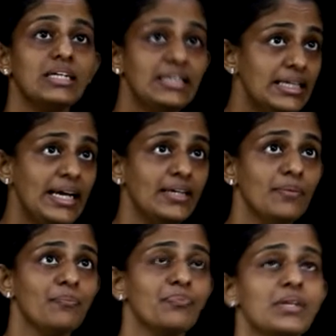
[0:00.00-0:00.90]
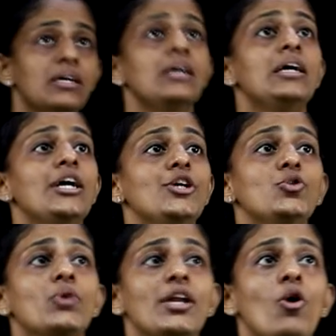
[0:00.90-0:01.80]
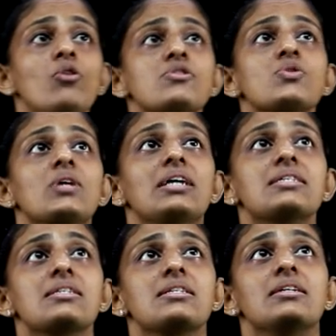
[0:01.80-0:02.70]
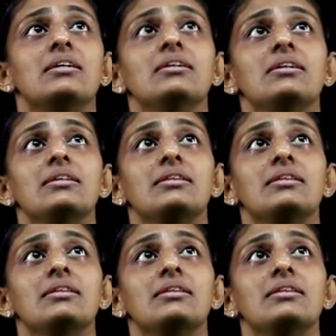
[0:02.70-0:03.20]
Then you can also consider